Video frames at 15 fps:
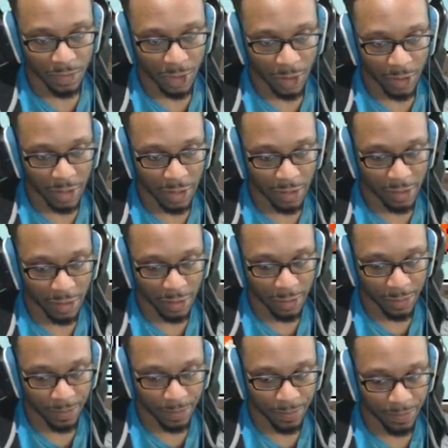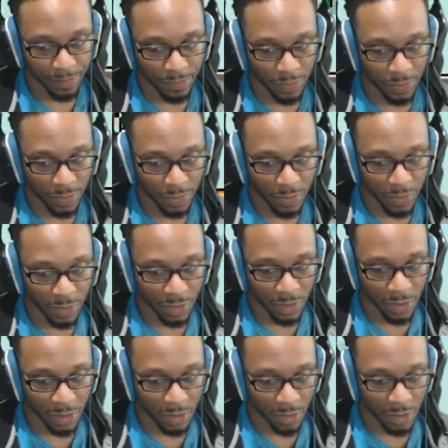Okay, let's go.
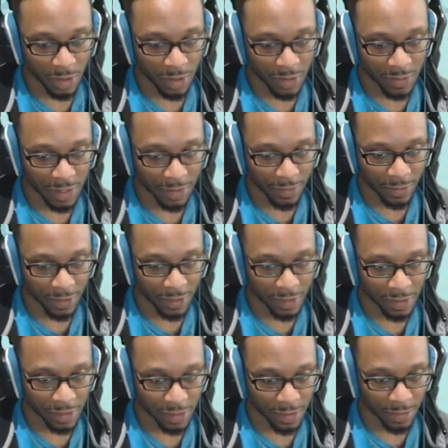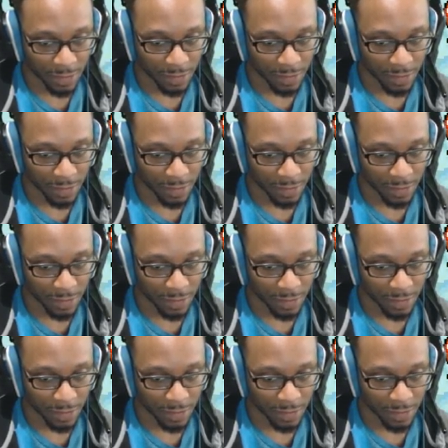We don't have time for this.